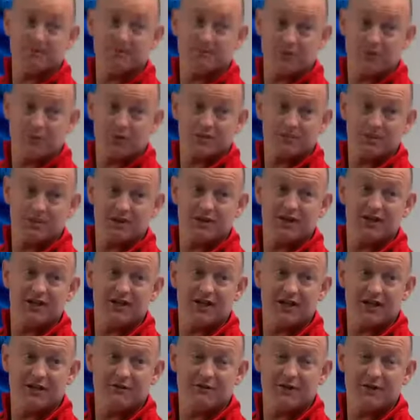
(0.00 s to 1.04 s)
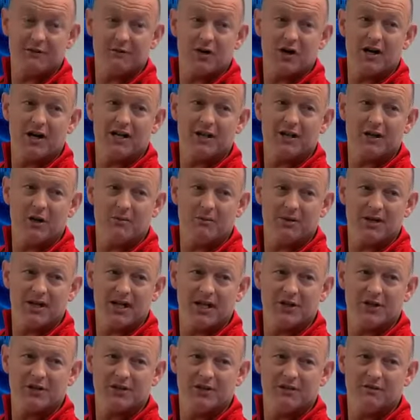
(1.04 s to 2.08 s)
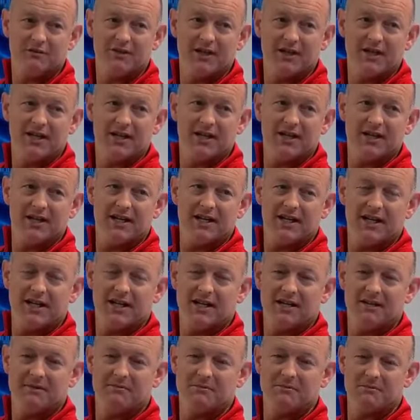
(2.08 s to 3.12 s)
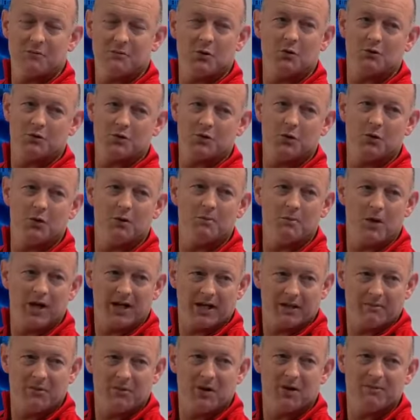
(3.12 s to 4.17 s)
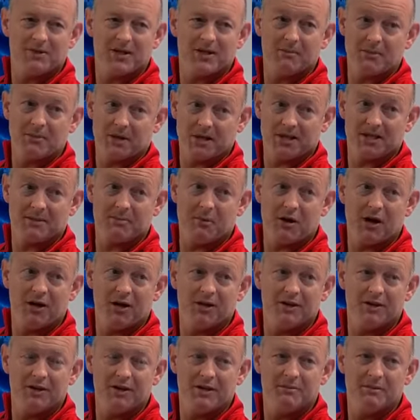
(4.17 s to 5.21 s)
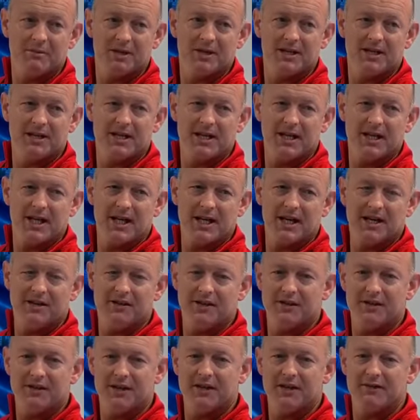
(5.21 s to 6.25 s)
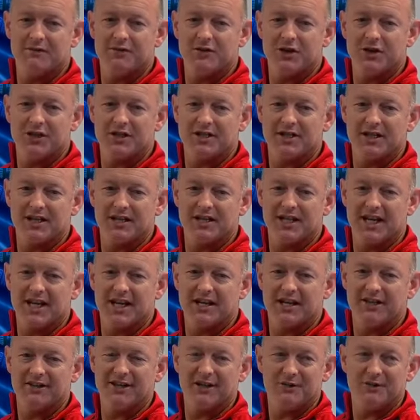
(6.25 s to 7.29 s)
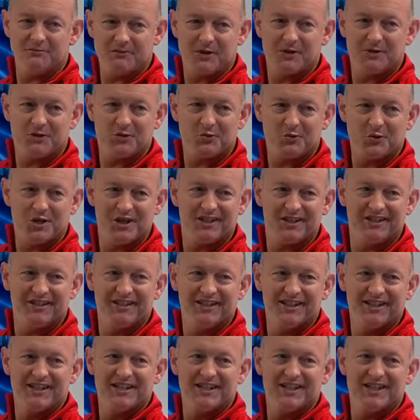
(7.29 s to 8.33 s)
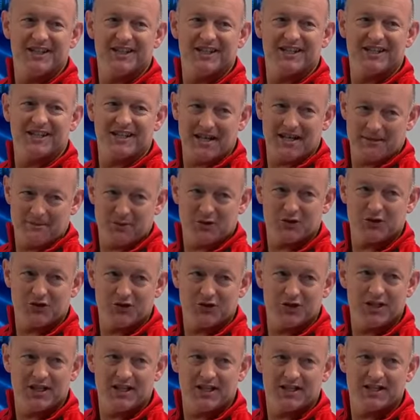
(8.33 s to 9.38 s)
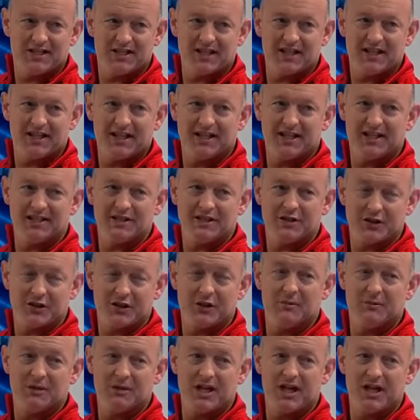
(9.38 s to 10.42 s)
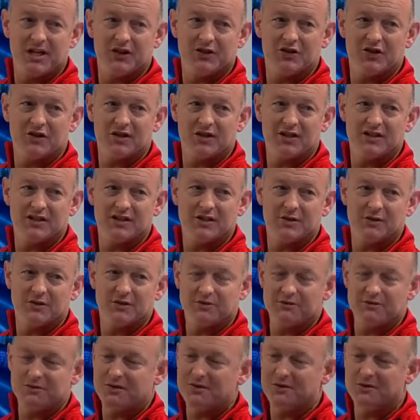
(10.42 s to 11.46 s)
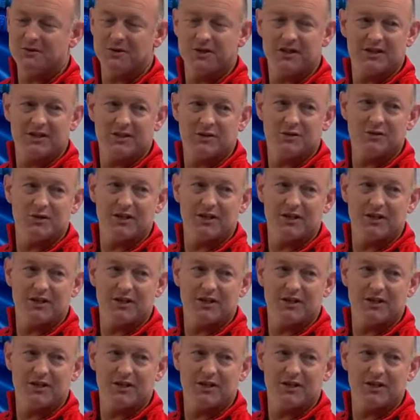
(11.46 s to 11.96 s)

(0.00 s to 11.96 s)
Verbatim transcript: before, especially the lefty-righty combination of uh, all taught Mike and Bob something, inspired them, and, and then they've just uh, taken their, their twin uh, chemistry and, uh, and, determination into to, uh,